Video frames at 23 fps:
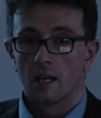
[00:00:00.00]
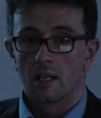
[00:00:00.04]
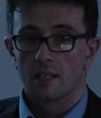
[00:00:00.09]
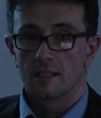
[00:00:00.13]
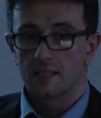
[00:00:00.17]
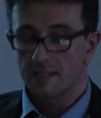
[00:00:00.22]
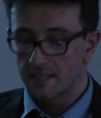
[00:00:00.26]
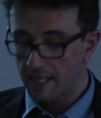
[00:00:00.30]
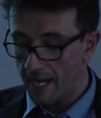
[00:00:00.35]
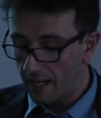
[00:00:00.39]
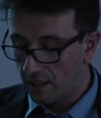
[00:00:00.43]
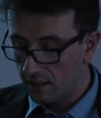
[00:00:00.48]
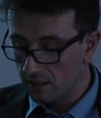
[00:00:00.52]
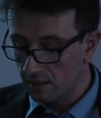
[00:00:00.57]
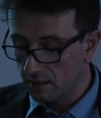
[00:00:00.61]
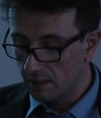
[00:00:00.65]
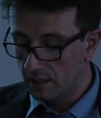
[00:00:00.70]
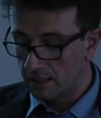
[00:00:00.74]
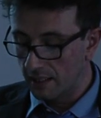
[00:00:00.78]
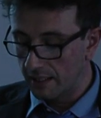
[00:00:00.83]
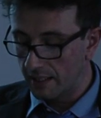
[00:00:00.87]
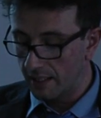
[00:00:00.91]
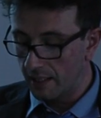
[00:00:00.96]

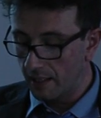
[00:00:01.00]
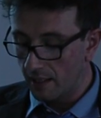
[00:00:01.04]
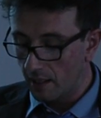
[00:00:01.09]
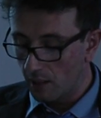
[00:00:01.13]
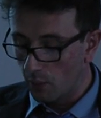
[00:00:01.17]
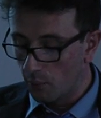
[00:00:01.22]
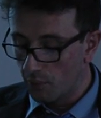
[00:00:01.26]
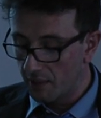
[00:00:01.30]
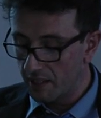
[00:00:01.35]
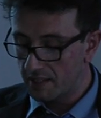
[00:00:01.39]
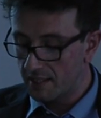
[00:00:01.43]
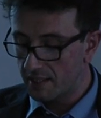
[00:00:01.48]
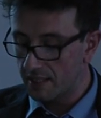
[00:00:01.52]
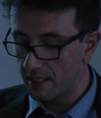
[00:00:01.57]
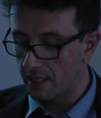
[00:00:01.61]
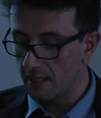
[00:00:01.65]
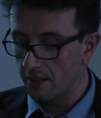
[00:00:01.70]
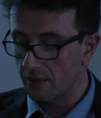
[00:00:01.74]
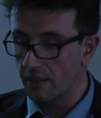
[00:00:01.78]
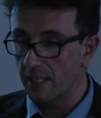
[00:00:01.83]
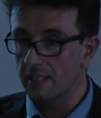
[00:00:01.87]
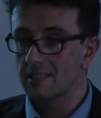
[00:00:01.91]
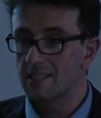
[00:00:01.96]
Secondly, we
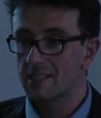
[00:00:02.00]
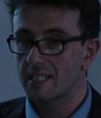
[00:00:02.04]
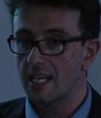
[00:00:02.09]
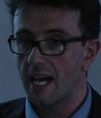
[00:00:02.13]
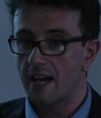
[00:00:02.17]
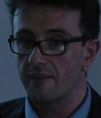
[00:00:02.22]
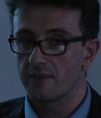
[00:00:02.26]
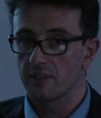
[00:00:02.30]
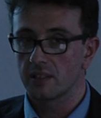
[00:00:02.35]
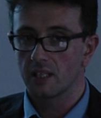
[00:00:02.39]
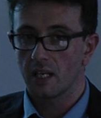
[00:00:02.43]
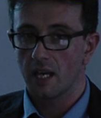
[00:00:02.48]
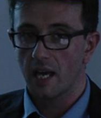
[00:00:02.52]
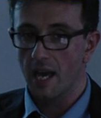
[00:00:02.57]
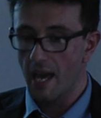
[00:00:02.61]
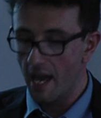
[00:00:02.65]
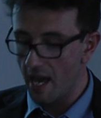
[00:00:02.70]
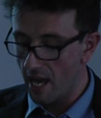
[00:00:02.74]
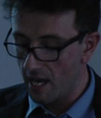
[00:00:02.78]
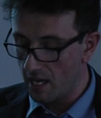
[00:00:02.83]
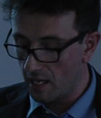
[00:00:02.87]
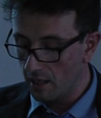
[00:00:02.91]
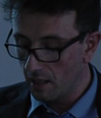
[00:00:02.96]
see that
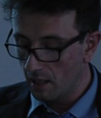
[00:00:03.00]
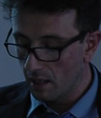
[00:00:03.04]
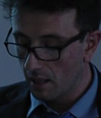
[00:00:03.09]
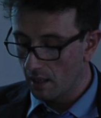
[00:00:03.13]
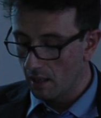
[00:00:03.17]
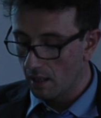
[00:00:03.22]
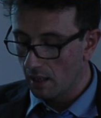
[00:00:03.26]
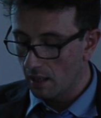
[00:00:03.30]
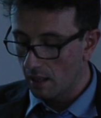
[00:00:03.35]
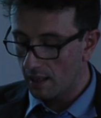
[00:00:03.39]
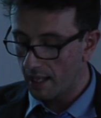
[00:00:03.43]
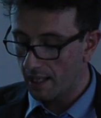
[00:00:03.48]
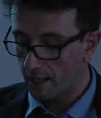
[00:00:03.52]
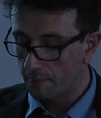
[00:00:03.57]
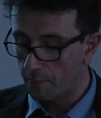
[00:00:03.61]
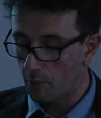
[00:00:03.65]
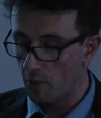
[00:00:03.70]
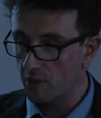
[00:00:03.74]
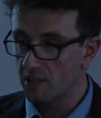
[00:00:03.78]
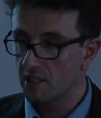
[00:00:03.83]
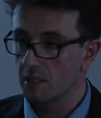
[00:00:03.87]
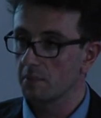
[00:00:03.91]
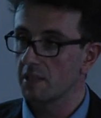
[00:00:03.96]
7a, like
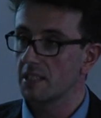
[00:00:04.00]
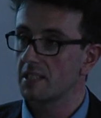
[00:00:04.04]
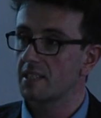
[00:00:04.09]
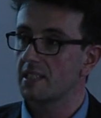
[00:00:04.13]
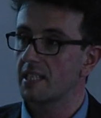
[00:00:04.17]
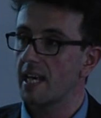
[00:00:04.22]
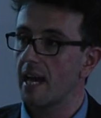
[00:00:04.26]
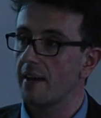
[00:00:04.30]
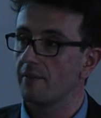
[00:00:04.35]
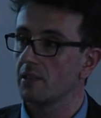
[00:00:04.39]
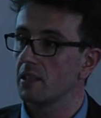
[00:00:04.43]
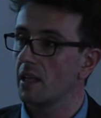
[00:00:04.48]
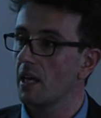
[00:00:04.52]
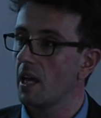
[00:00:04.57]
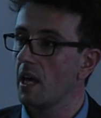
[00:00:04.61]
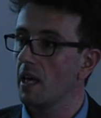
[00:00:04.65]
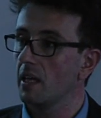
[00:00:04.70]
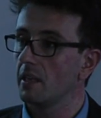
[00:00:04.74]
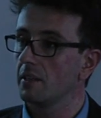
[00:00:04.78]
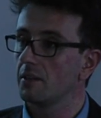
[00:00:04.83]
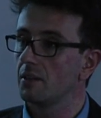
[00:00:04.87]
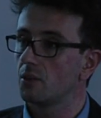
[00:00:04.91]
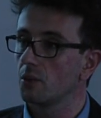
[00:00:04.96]
possibly
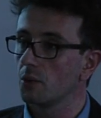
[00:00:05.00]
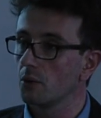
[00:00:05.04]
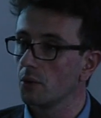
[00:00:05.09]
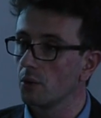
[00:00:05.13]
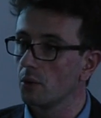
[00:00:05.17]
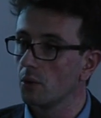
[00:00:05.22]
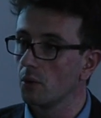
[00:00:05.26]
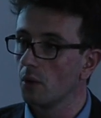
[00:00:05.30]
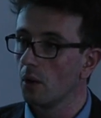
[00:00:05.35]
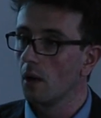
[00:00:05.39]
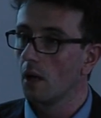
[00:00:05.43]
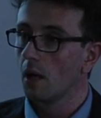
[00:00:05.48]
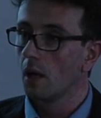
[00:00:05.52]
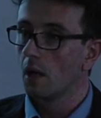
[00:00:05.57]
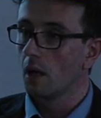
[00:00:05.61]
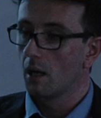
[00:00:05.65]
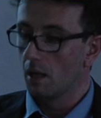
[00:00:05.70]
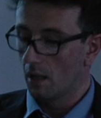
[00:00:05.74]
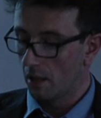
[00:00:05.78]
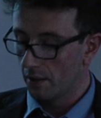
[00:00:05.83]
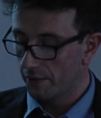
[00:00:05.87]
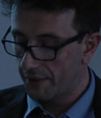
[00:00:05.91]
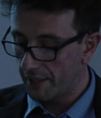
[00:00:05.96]
7a2,
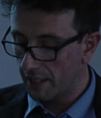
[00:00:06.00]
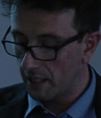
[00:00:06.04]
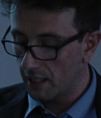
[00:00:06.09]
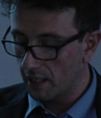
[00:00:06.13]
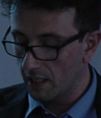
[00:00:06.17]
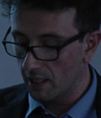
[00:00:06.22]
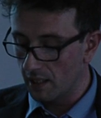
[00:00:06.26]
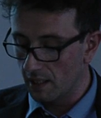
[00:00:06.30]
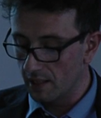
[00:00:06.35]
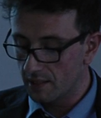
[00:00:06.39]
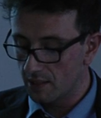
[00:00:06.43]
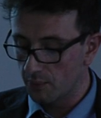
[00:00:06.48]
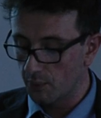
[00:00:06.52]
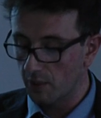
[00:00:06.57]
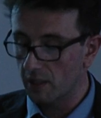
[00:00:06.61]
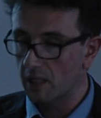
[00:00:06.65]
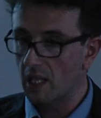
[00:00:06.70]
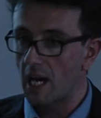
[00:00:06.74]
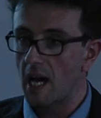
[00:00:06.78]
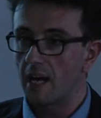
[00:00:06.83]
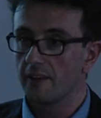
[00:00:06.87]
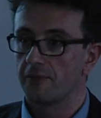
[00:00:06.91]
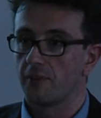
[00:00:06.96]
deals with
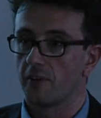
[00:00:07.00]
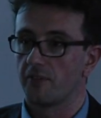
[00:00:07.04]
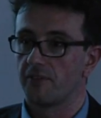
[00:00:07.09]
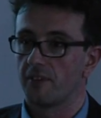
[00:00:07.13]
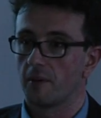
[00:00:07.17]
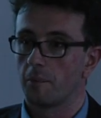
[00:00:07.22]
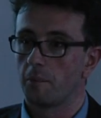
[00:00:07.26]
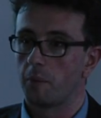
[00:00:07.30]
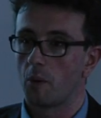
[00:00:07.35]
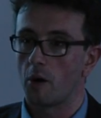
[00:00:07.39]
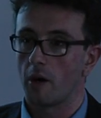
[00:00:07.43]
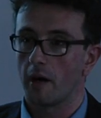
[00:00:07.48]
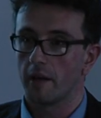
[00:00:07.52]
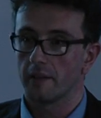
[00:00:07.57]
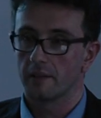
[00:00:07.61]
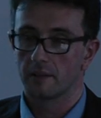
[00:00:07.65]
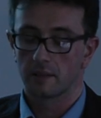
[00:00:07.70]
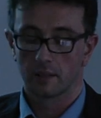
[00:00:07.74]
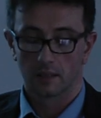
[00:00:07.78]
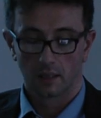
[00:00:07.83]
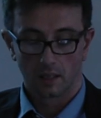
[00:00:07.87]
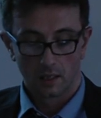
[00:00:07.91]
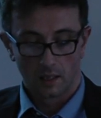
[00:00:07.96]
life of a
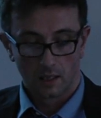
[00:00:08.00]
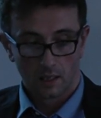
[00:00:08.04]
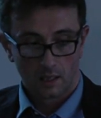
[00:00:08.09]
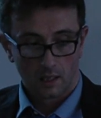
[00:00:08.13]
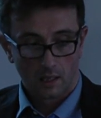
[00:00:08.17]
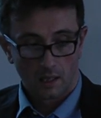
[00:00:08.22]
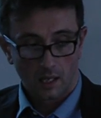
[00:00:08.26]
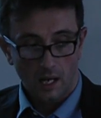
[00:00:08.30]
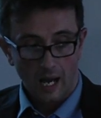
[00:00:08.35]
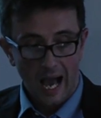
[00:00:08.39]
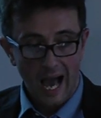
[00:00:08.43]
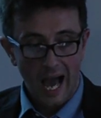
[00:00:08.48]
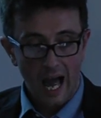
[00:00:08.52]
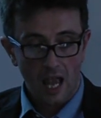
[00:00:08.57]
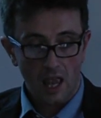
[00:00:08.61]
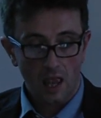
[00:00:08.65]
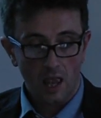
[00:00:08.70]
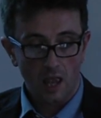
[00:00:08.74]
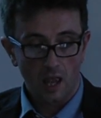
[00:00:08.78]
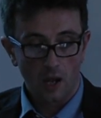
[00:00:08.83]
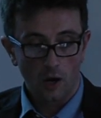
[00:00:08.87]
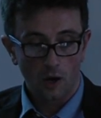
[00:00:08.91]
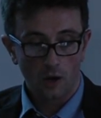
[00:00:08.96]
poet.
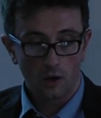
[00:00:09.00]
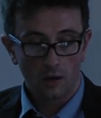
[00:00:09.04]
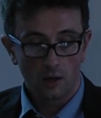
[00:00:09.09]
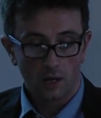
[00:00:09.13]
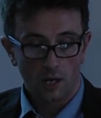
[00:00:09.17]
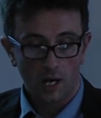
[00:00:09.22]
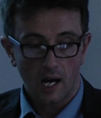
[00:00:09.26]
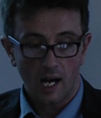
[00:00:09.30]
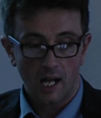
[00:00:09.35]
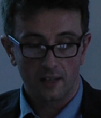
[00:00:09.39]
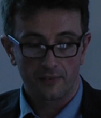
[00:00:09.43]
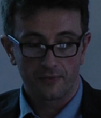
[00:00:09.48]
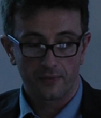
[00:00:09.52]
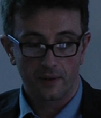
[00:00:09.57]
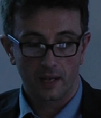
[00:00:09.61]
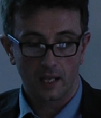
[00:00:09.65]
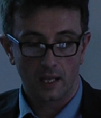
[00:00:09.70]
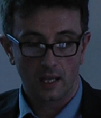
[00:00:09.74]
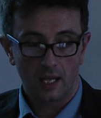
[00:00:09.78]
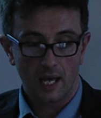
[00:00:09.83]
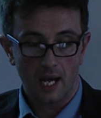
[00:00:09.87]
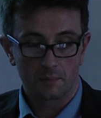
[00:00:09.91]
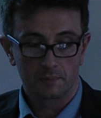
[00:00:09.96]
Allo, alpha,
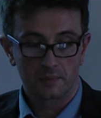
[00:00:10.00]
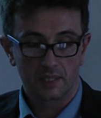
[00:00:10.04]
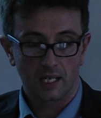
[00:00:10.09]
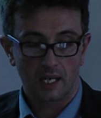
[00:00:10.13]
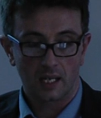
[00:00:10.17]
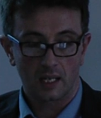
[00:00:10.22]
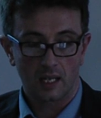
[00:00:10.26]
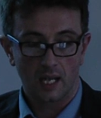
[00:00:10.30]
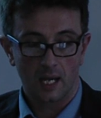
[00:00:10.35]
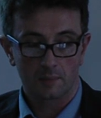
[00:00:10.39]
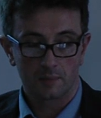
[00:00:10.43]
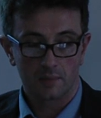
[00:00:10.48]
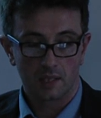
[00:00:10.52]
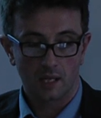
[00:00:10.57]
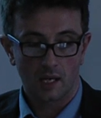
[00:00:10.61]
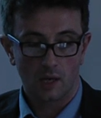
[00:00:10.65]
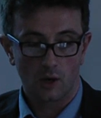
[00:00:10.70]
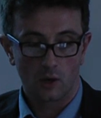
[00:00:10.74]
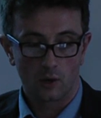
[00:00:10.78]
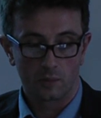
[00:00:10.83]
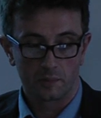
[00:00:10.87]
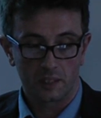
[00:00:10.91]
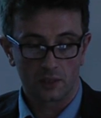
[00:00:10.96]
lambda,
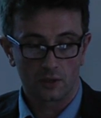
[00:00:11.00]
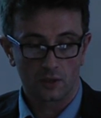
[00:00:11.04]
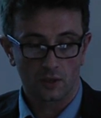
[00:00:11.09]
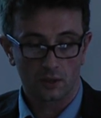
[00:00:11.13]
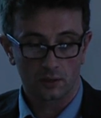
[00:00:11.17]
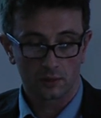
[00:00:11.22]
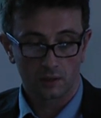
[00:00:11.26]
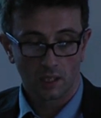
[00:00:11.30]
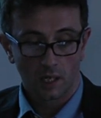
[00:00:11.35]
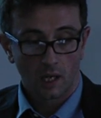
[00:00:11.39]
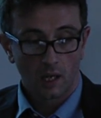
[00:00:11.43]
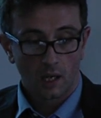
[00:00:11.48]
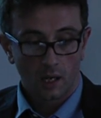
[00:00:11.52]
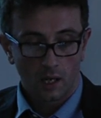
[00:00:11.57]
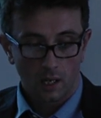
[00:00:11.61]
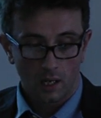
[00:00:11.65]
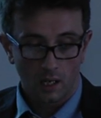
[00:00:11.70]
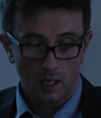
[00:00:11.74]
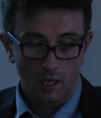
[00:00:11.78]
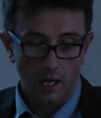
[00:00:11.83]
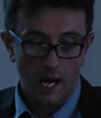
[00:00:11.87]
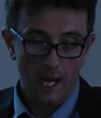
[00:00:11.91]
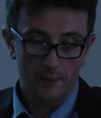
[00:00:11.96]
lambda, omicron.
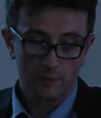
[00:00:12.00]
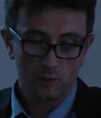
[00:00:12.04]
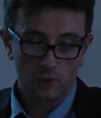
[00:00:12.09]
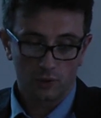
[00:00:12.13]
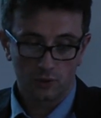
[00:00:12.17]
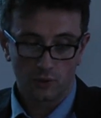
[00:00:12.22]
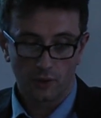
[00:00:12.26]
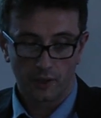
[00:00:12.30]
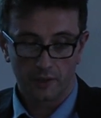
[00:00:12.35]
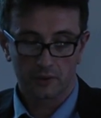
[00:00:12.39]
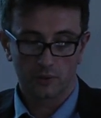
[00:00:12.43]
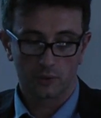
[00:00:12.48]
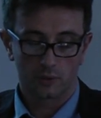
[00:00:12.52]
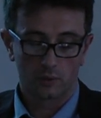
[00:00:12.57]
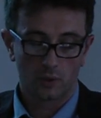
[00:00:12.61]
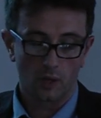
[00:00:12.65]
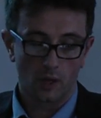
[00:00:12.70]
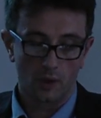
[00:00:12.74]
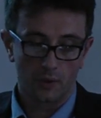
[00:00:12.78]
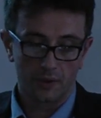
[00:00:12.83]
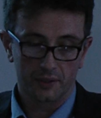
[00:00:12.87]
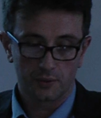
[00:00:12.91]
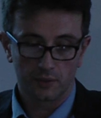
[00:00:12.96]
I am not going to
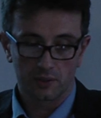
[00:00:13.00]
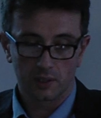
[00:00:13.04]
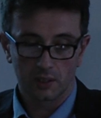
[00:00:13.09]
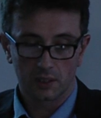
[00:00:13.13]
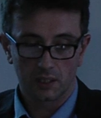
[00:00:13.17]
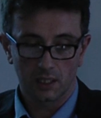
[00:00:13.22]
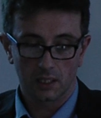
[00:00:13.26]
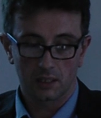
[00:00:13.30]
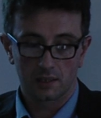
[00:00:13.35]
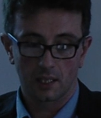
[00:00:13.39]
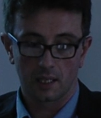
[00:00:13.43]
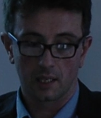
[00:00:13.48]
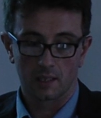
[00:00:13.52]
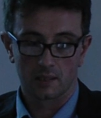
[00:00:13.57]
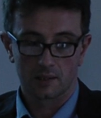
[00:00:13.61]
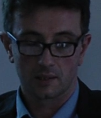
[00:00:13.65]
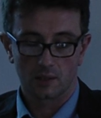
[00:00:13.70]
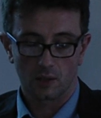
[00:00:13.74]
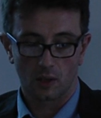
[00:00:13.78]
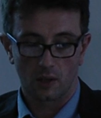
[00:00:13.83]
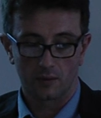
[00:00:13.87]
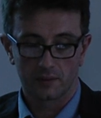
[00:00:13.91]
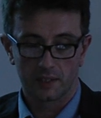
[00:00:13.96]
go into the
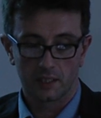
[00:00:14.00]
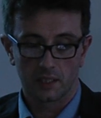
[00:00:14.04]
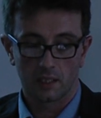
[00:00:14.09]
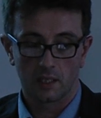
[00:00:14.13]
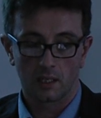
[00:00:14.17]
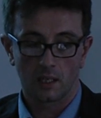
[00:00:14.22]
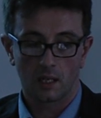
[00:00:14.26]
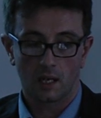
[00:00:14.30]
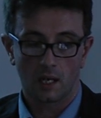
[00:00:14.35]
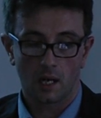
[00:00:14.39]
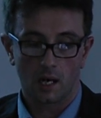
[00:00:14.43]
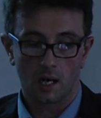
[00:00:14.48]
details of the